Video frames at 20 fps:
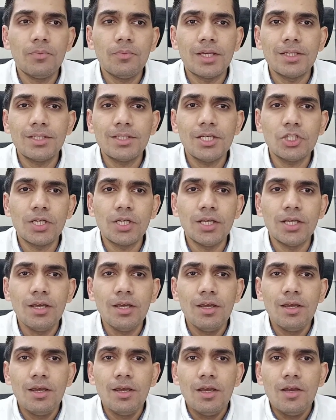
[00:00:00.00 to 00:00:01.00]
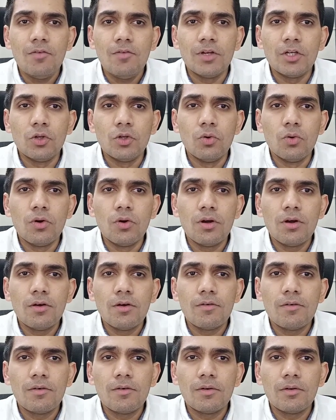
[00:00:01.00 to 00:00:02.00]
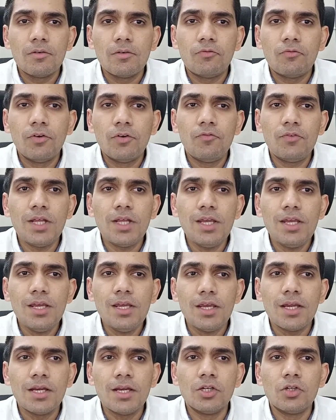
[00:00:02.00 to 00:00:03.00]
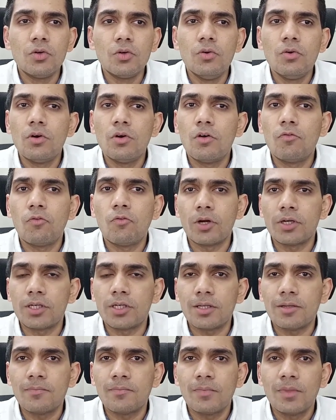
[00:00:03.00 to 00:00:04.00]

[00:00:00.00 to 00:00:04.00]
Essentially, we do 50 into 40.